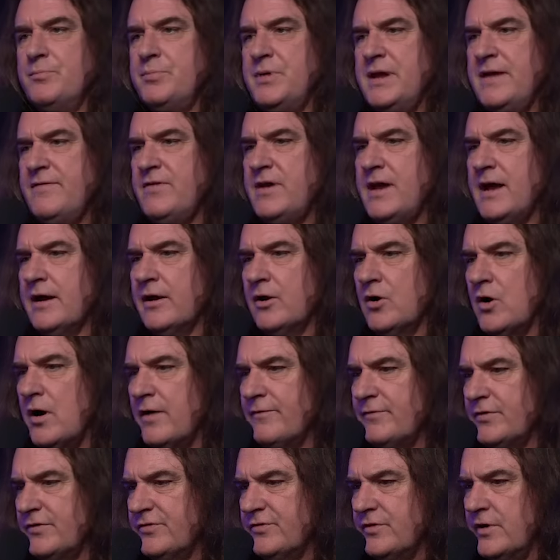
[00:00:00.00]
Peavy had an
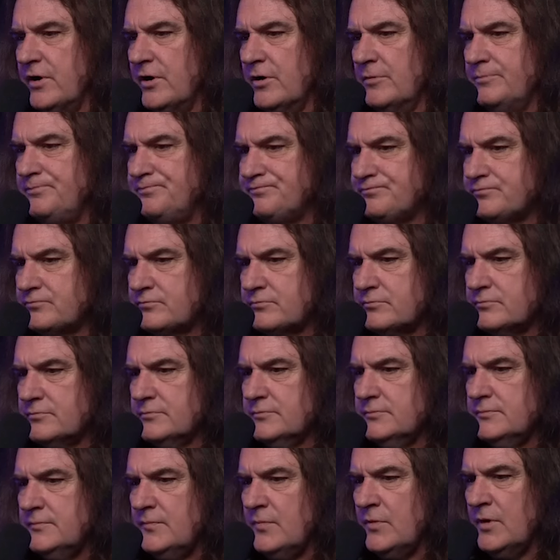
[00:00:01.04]
office there,
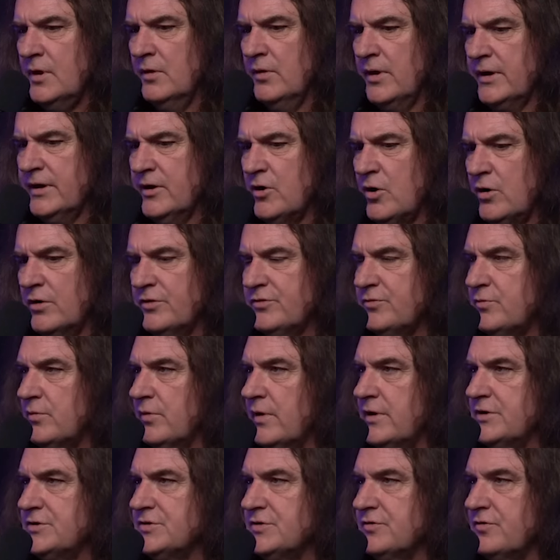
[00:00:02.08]
like an artist
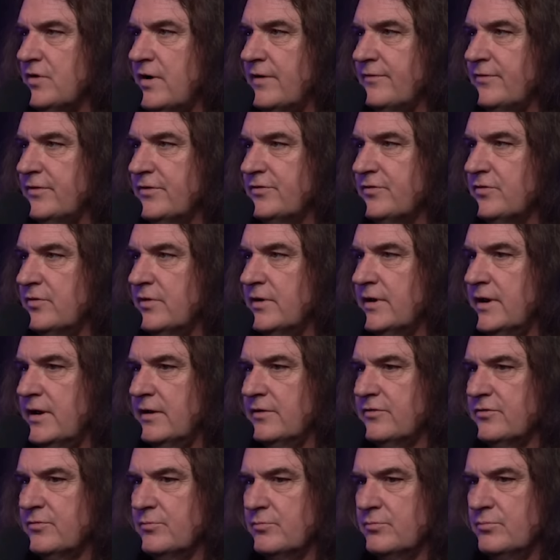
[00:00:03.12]
relations office. So they
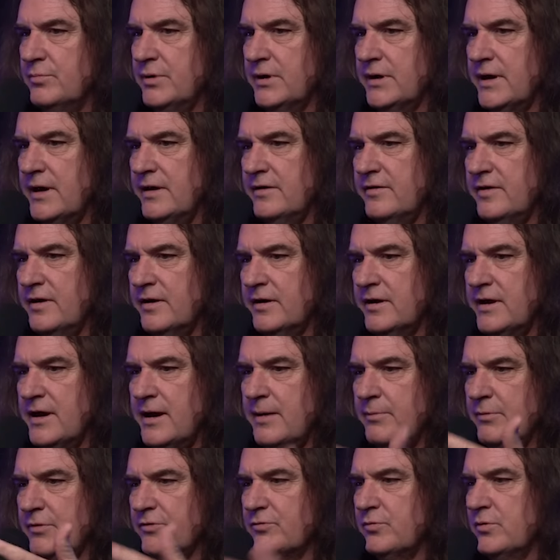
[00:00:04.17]
had some big A10
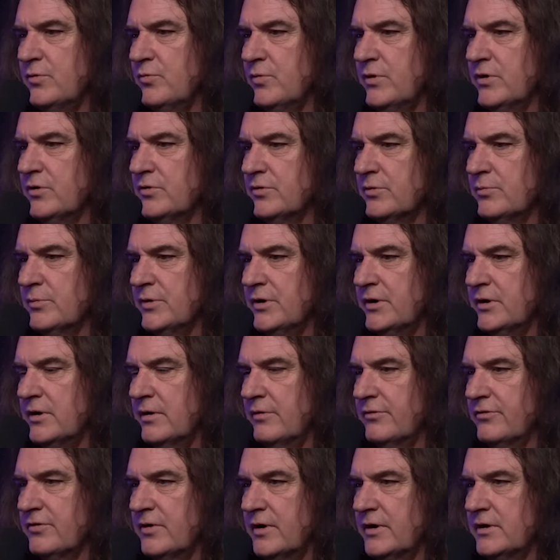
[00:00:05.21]
cabinets. We wheeled them in.
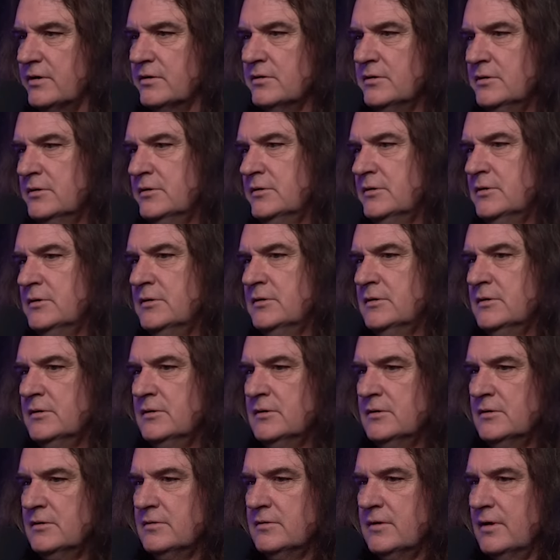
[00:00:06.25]
I was like,
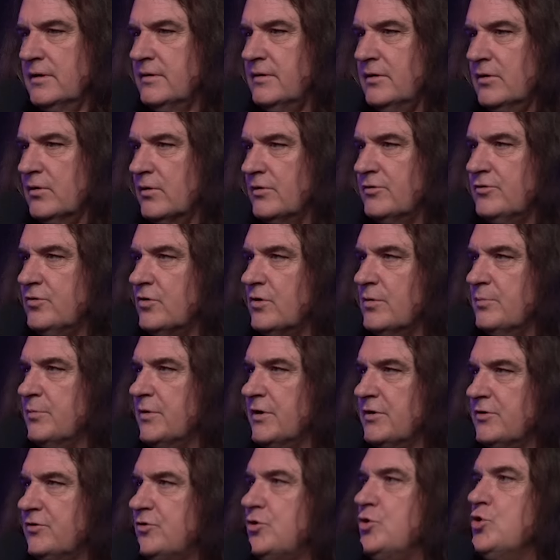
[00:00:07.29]
you know, I turned them
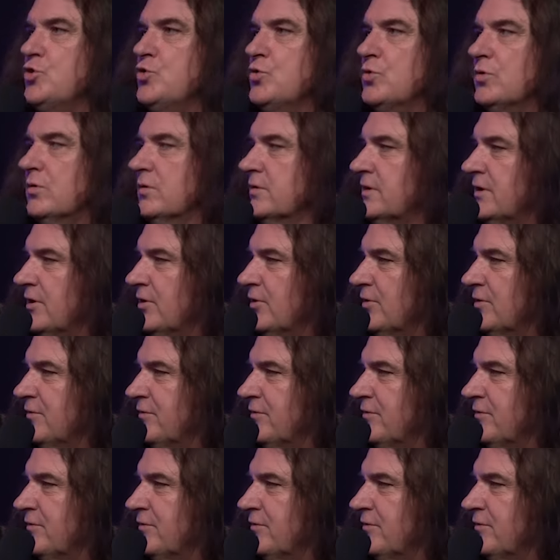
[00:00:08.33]
to two, you know, the